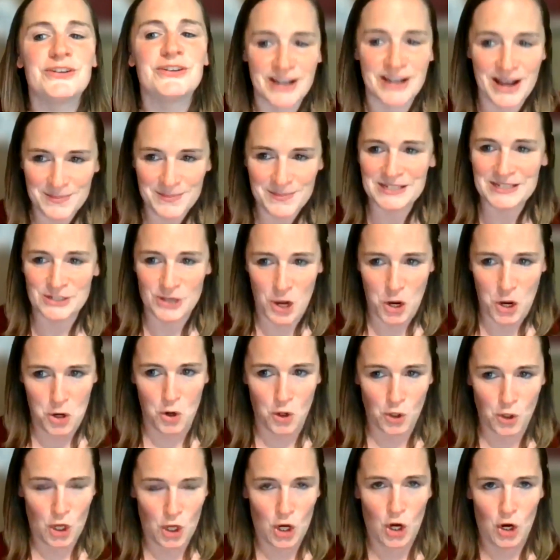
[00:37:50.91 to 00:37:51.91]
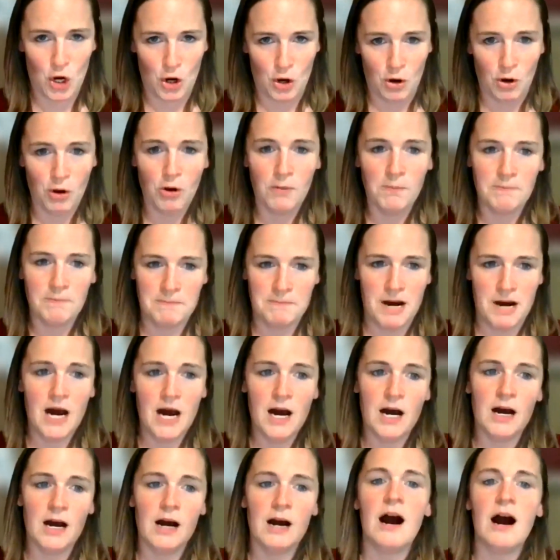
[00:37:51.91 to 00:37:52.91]
you're coming to
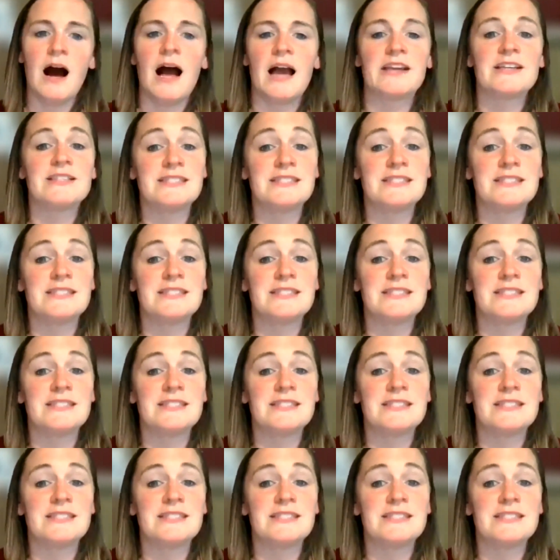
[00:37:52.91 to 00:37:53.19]
Oklahoma.